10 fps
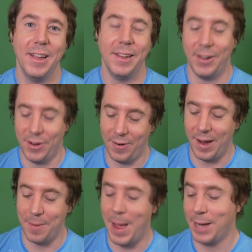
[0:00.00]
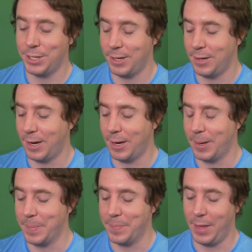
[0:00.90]
You know, I imagine
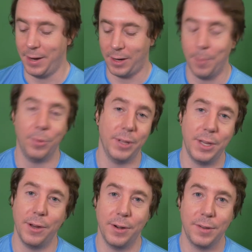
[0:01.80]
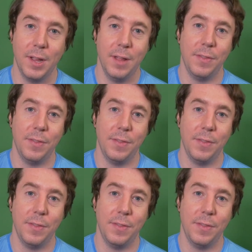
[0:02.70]
um, in a couple of years,